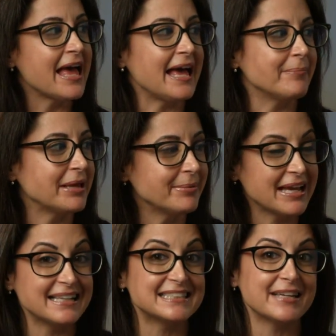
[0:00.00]

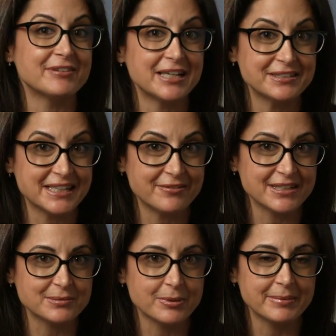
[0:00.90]
And 7 out of 10 of
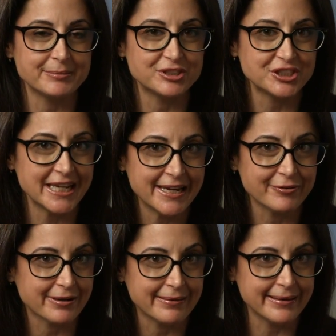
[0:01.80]
us will maybe shave
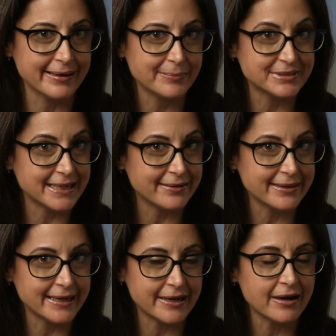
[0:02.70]
or clean up down
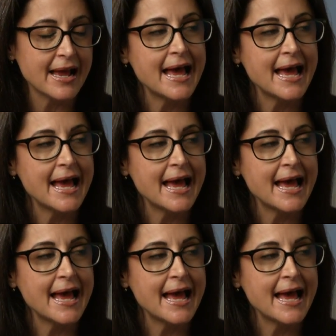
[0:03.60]
there.